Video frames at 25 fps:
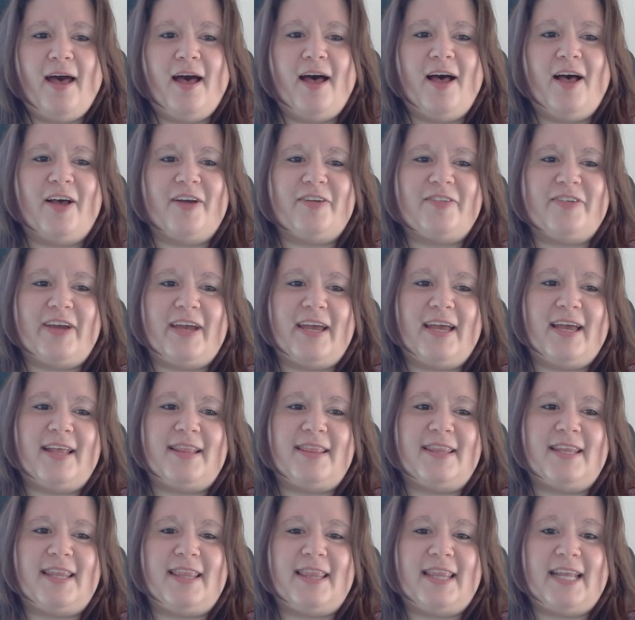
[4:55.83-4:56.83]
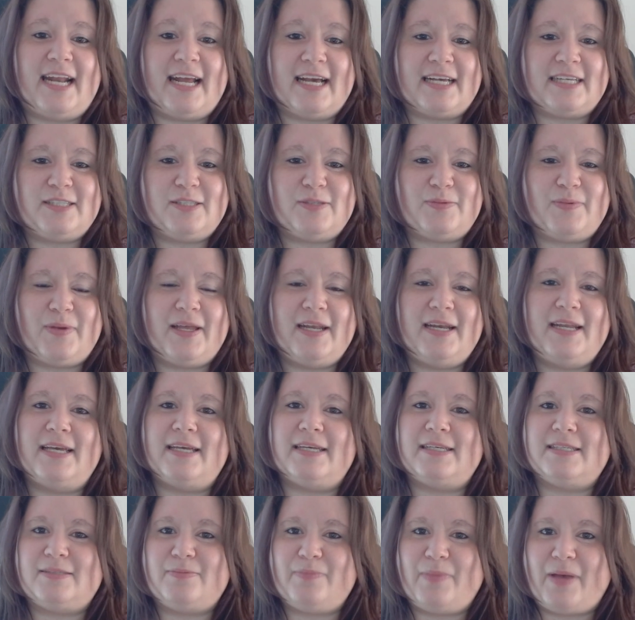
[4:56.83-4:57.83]
All right, and then the next one
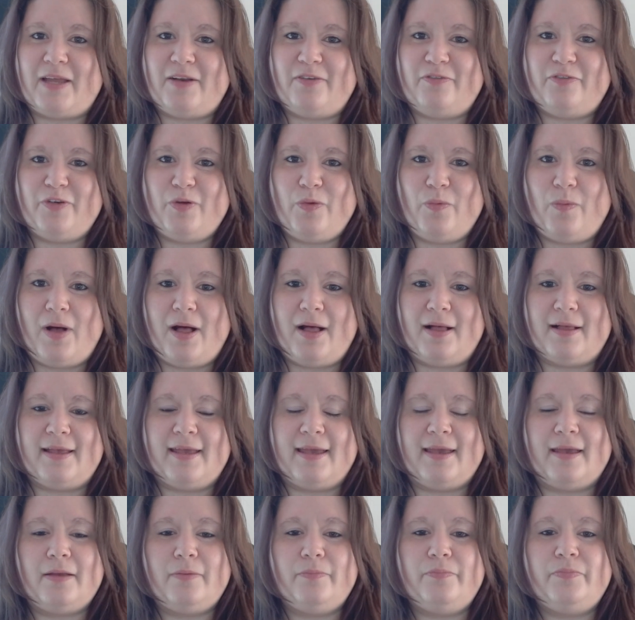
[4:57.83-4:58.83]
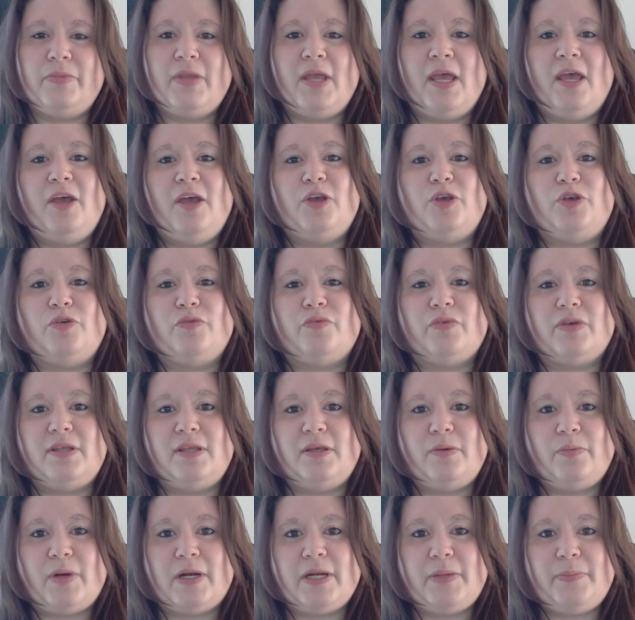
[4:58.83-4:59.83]
is mindful walking. You
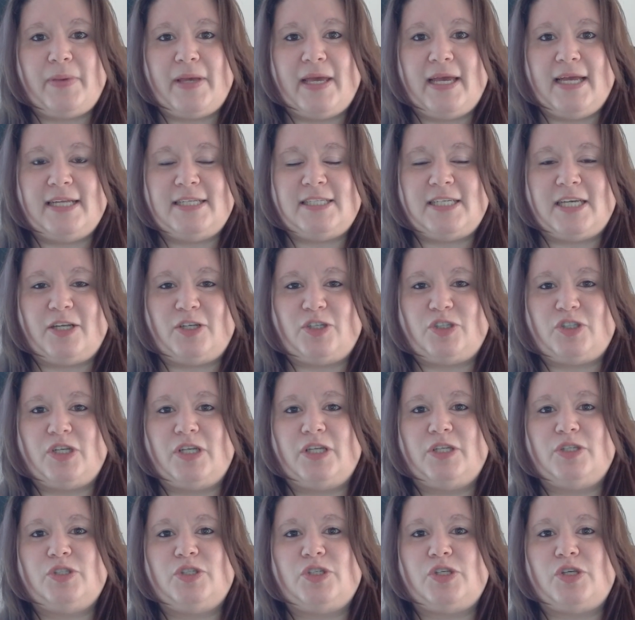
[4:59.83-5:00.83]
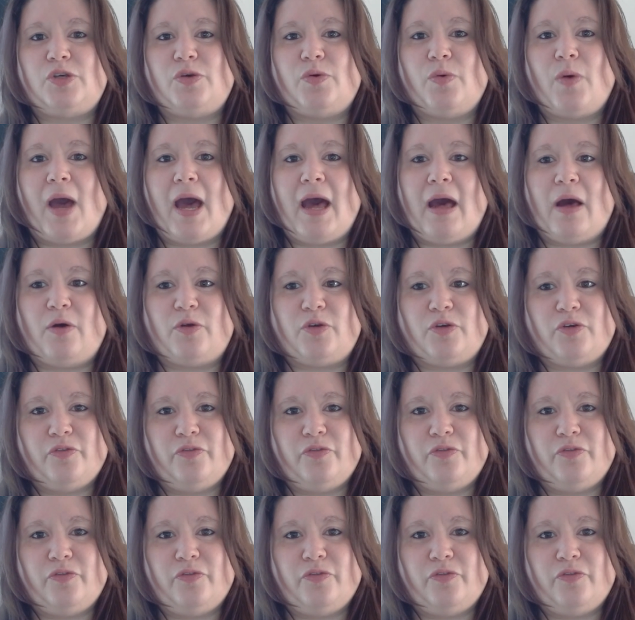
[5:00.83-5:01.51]
really want to pay attention to how your